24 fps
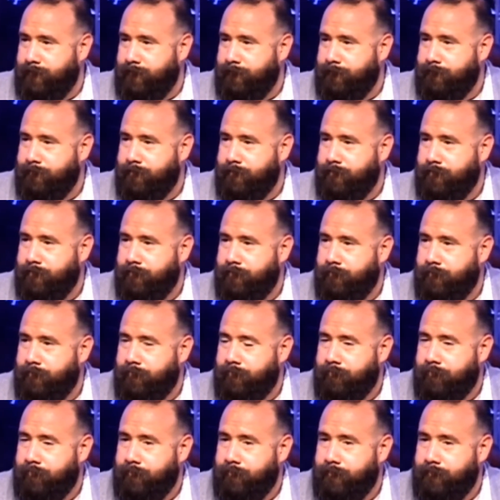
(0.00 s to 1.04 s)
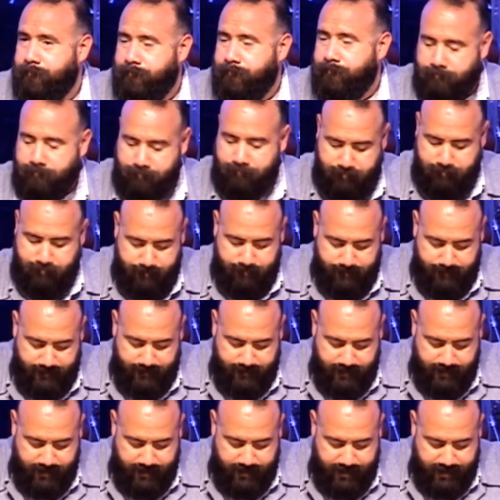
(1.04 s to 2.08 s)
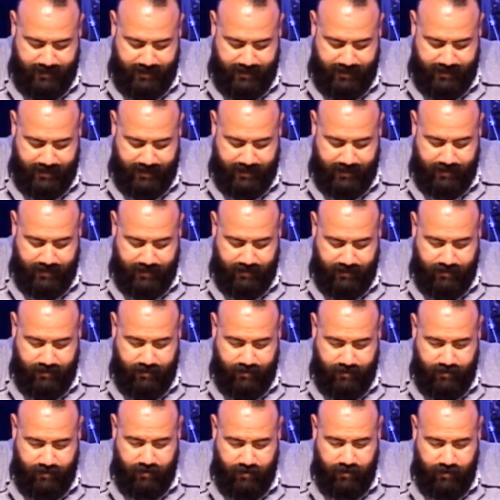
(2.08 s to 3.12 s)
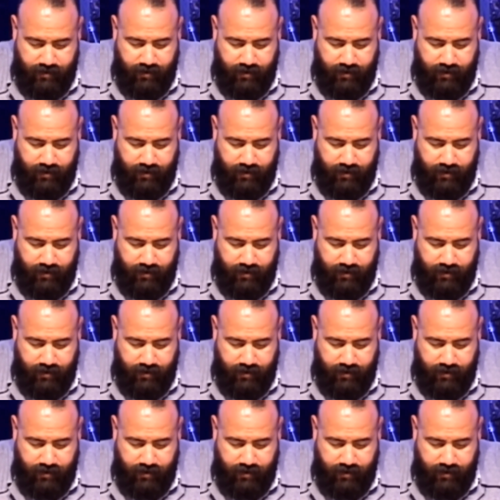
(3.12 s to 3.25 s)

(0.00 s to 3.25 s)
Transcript: [no speech]